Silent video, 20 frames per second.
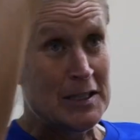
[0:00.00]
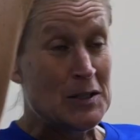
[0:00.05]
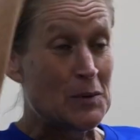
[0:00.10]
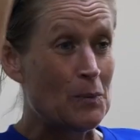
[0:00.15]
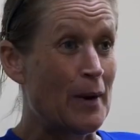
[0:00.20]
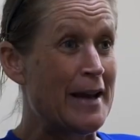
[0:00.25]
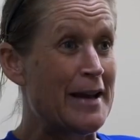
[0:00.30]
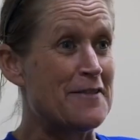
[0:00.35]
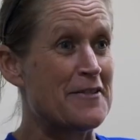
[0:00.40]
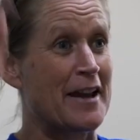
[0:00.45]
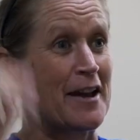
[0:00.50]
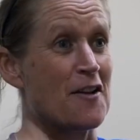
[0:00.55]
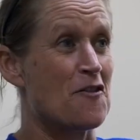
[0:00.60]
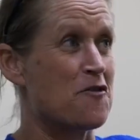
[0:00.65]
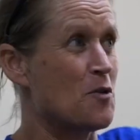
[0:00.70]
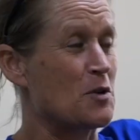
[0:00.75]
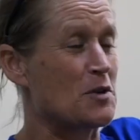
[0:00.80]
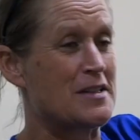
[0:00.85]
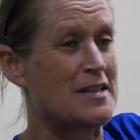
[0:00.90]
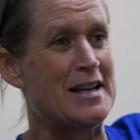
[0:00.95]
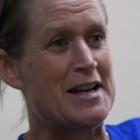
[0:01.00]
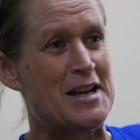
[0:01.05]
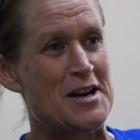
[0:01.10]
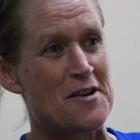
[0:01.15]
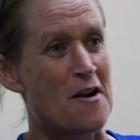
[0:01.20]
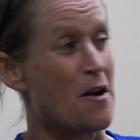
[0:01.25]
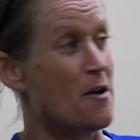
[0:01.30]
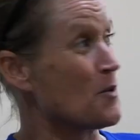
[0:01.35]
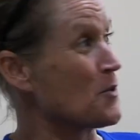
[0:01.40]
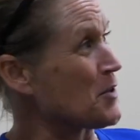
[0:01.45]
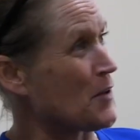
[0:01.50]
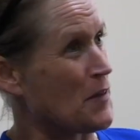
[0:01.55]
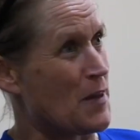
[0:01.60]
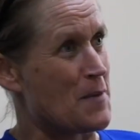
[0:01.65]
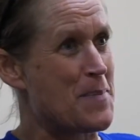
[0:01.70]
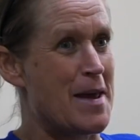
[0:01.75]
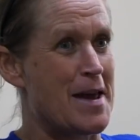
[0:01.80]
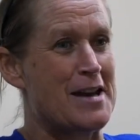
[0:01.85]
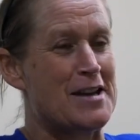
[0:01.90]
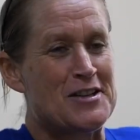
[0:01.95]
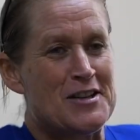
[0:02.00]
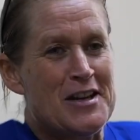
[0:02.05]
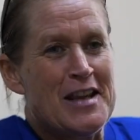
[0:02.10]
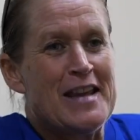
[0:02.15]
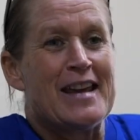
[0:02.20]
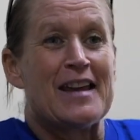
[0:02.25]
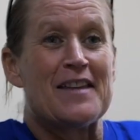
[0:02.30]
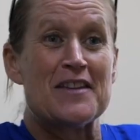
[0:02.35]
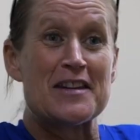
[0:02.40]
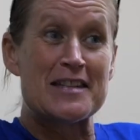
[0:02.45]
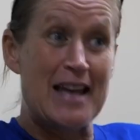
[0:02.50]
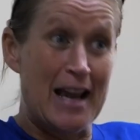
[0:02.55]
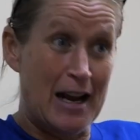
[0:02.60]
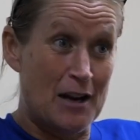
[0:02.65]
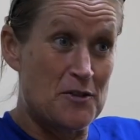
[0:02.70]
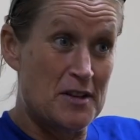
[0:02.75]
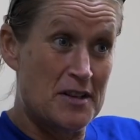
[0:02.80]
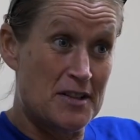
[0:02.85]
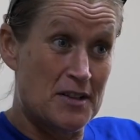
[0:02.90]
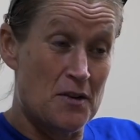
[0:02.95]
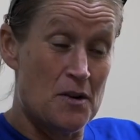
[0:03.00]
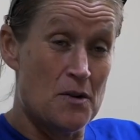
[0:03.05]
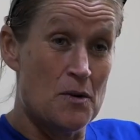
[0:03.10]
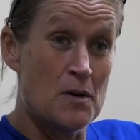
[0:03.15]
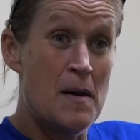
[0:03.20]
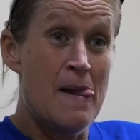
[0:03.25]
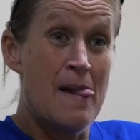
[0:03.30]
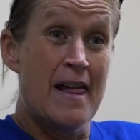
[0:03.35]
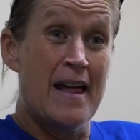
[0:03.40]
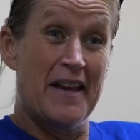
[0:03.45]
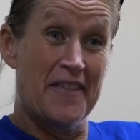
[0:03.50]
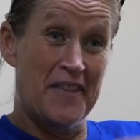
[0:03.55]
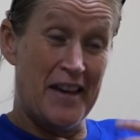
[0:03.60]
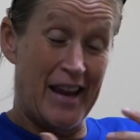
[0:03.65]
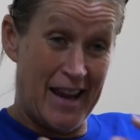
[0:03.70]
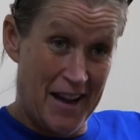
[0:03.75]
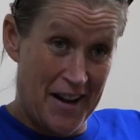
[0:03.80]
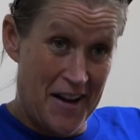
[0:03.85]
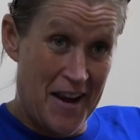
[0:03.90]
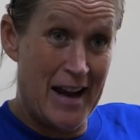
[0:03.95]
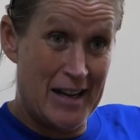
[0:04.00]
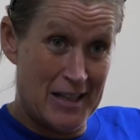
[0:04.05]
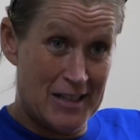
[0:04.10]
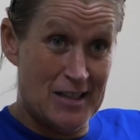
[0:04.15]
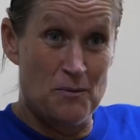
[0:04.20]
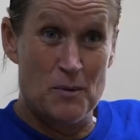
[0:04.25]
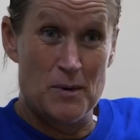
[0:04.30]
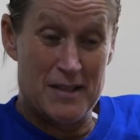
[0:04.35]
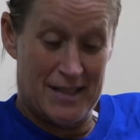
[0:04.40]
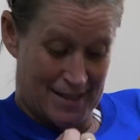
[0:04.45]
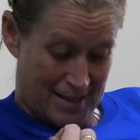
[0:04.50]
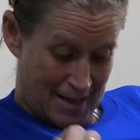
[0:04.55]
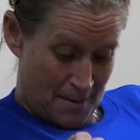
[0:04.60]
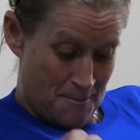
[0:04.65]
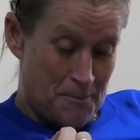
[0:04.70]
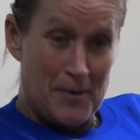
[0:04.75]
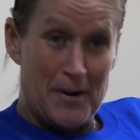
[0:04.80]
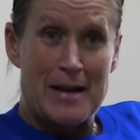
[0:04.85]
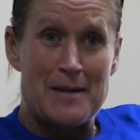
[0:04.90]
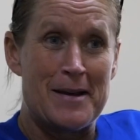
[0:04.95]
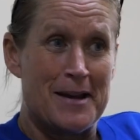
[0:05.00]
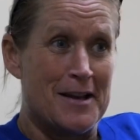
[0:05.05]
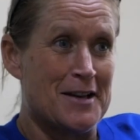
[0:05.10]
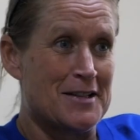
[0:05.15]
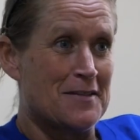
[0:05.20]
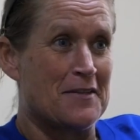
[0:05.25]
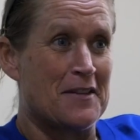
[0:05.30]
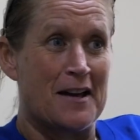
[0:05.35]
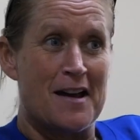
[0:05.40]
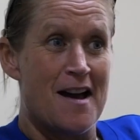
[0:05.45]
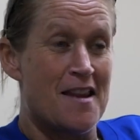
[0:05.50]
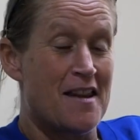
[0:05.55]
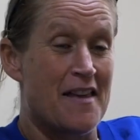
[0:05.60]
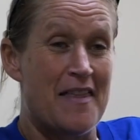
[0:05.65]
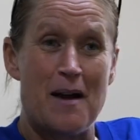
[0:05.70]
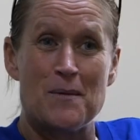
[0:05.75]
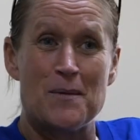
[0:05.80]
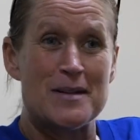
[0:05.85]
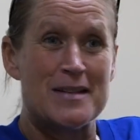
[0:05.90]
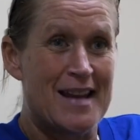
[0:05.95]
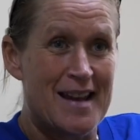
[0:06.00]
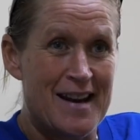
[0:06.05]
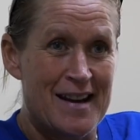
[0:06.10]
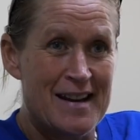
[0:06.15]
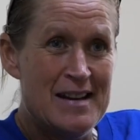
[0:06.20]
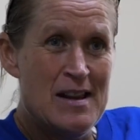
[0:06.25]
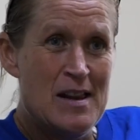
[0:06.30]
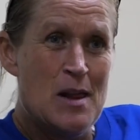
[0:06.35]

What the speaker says: waving at 14-year-olds on the pitch in the secondary school, and the connection was simply because of the colour, that was it.